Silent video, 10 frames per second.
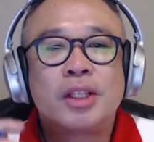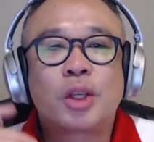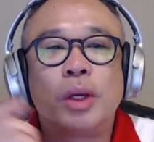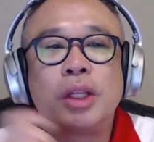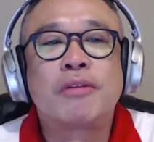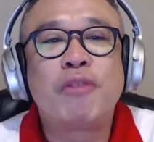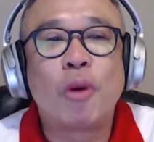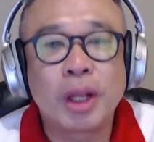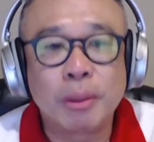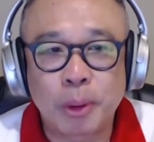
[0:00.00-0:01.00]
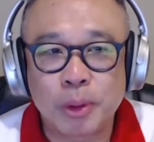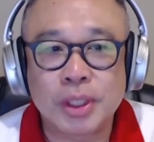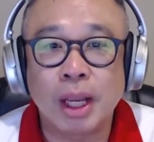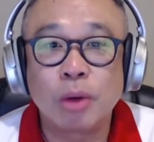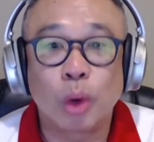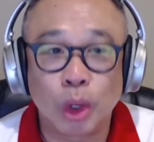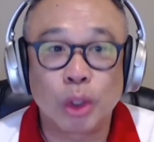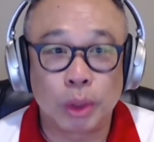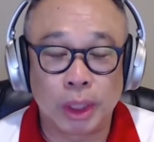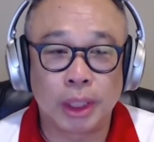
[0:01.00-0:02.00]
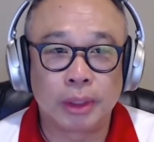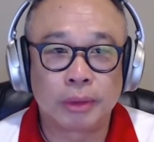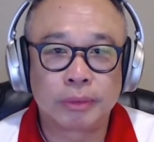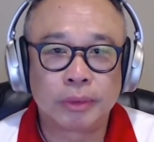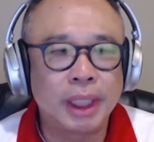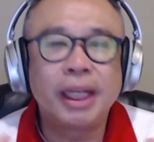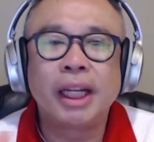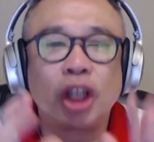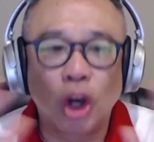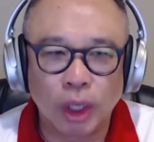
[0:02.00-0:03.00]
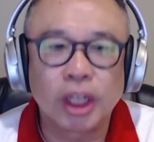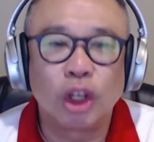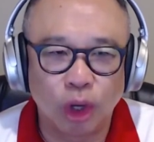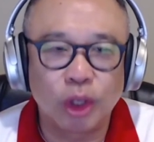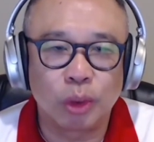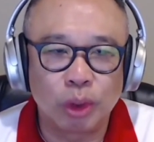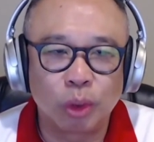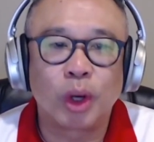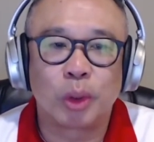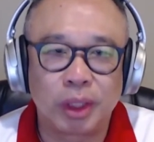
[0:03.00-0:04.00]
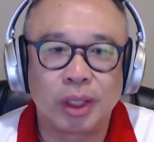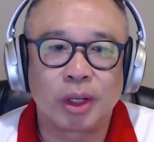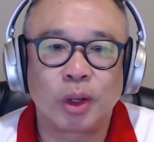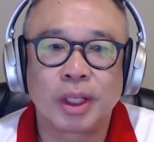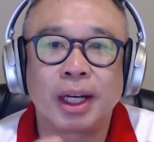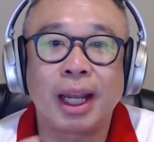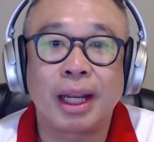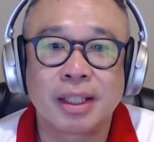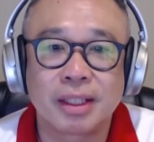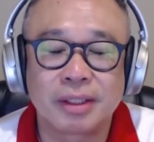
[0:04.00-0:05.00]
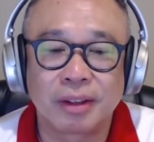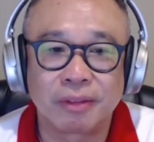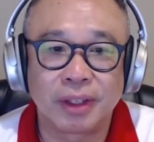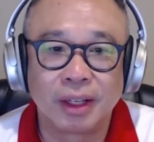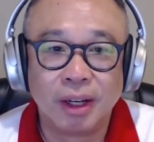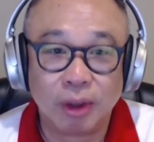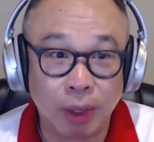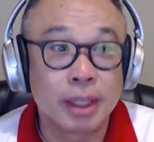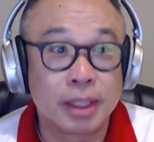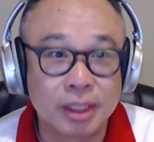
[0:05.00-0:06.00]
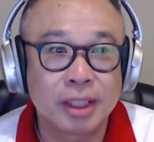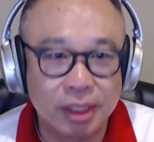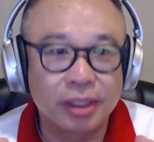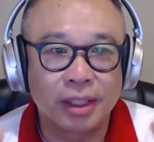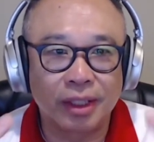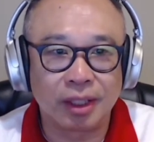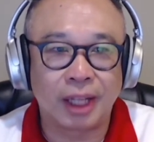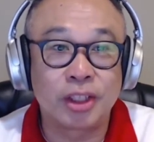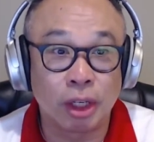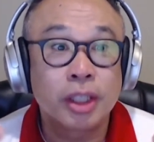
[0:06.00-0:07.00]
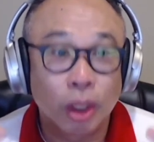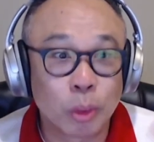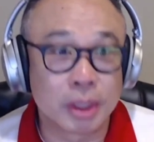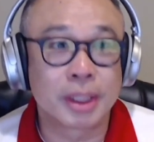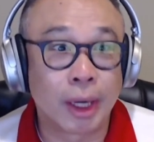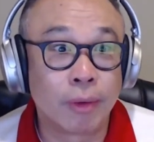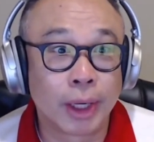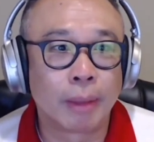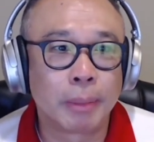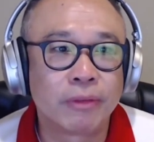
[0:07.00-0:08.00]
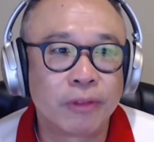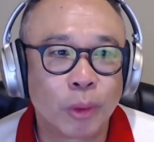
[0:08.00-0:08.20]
So it's 40% royalty. They didn't call it royalty, they called it licensing fee, right? Like Justin was staring at me,